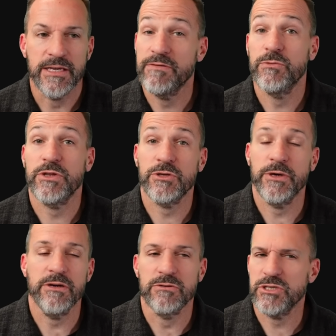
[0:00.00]
Even with
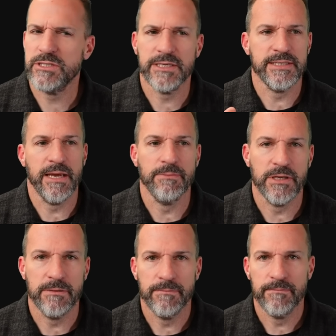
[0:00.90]
Toyota, just accept
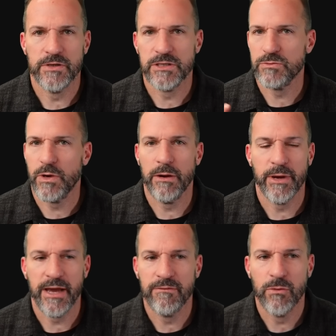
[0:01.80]
it. This is why
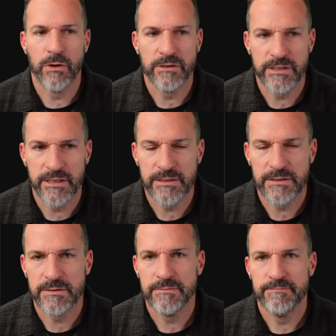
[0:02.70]
we have warranties.